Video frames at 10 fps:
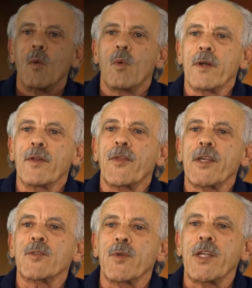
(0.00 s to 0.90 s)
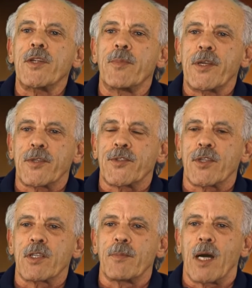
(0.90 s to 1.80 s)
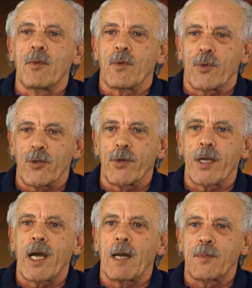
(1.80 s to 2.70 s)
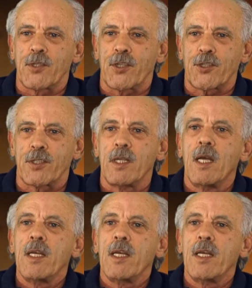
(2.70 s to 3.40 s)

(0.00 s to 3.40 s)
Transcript: One of the things we need to be concerned about when we're doing composition